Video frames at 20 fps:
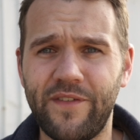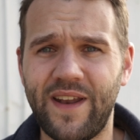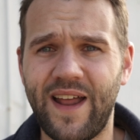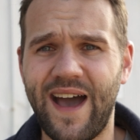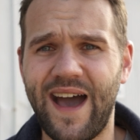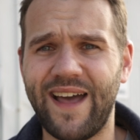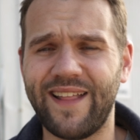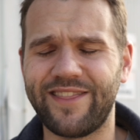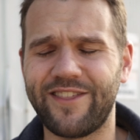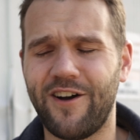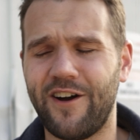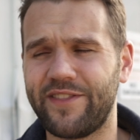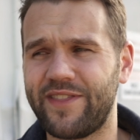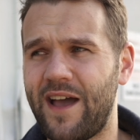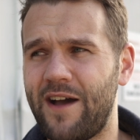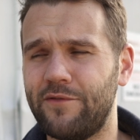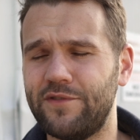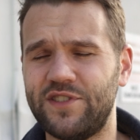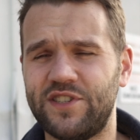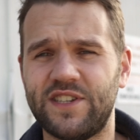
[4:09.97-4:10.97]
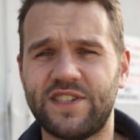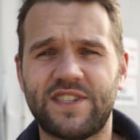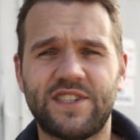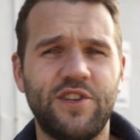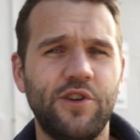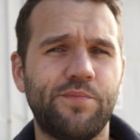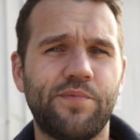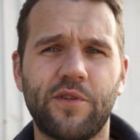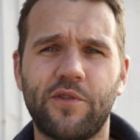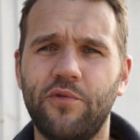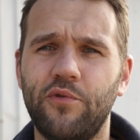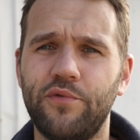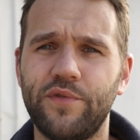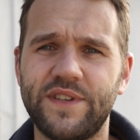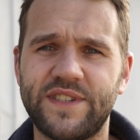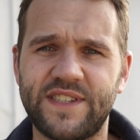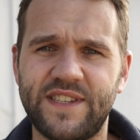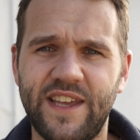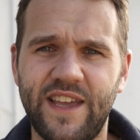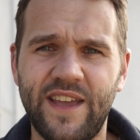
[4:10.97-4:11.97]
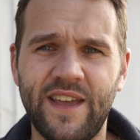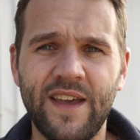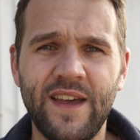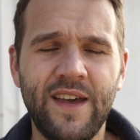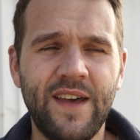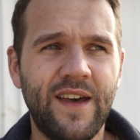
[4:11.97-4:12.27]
And I thought that was just super cool to see.